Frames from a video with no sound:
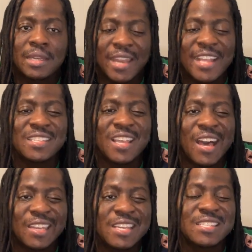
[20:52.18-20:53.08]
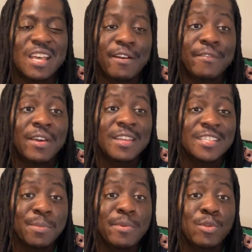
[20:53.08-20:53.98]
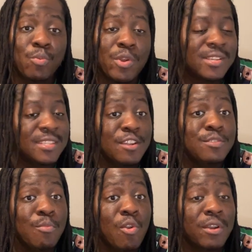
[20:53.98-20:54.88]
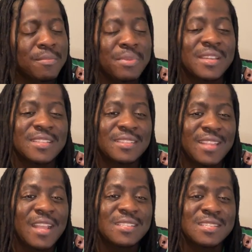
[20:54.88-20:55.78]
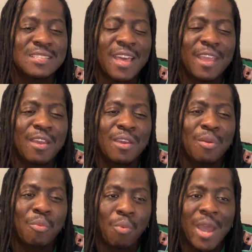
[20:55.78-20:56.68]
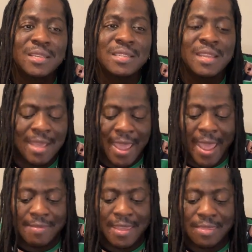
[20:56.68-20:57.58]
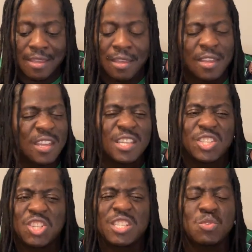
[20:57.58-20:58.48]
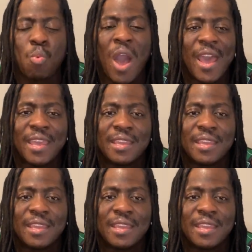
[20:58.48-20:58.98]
That's a list of some of the worst. There's more, but that's just like, what? And then the, just why?